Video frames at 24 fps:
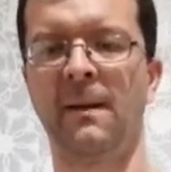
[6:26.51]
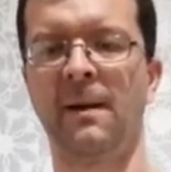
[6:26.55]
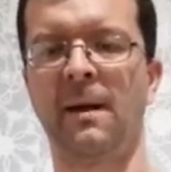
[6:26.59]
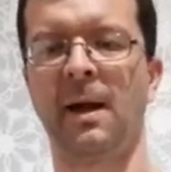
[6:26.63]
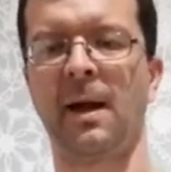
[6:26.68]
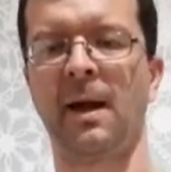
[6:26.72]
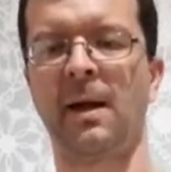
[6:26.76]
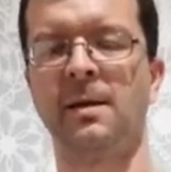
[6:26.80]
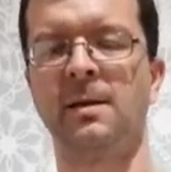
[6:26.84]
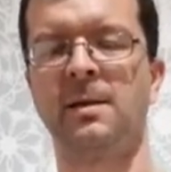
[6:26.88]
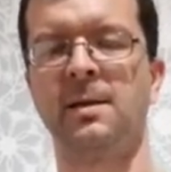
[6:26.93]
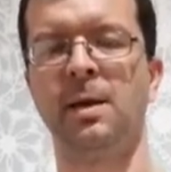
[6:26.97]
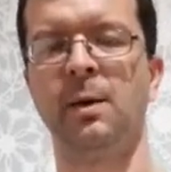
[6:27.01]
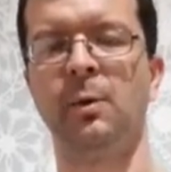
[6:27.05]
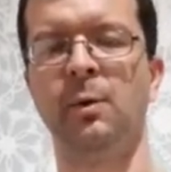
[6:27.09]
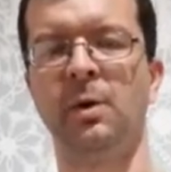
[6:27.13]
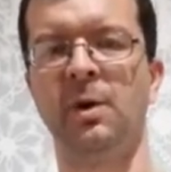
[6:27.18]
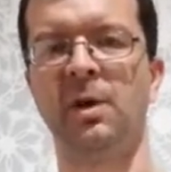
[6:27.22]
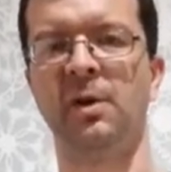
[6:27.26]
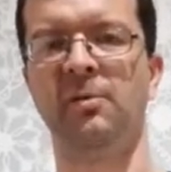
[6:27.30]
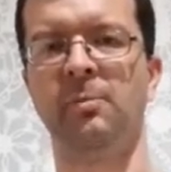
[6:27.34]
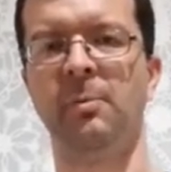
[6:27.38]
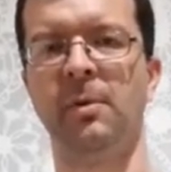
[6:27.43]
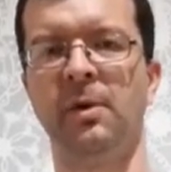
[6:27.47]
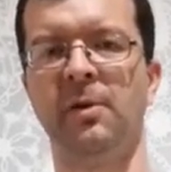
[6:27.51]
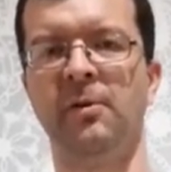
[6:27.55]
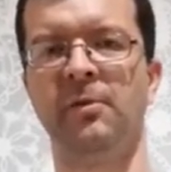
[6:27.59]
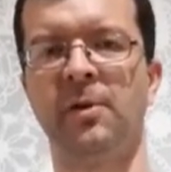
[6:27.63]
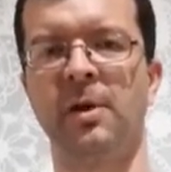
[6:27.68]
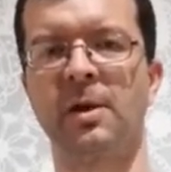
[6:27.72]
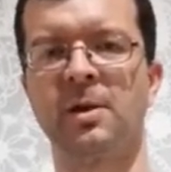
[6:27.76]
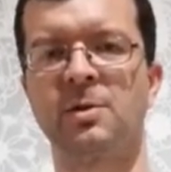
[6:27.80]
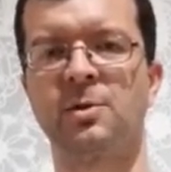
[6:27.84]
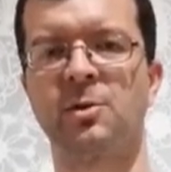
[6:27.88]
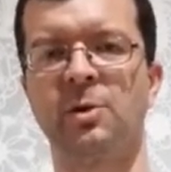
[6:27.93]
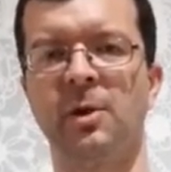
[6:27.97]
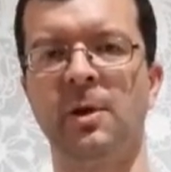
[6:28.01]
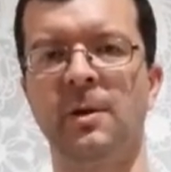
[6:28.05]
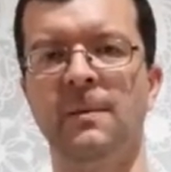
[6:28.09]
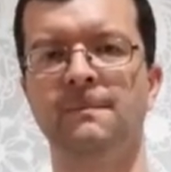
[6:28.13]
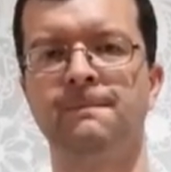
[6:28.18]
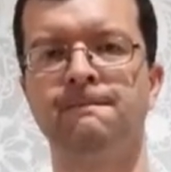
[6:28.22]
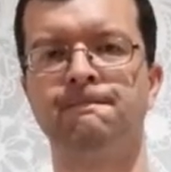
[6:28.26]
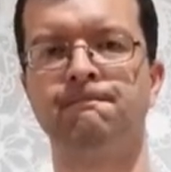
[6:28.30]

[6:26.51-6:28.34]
and he will give me the victory.